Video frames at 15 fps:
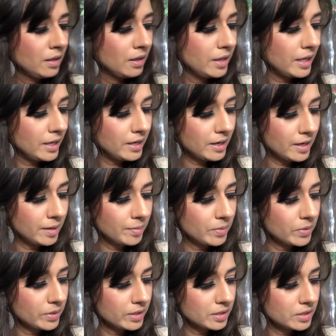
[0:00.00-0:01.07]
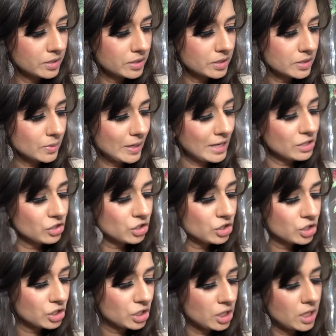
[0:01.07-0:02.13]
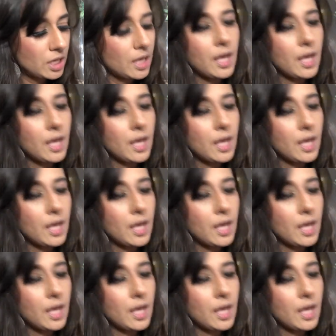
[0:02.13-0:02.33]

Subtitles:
Then I'm going to swatch.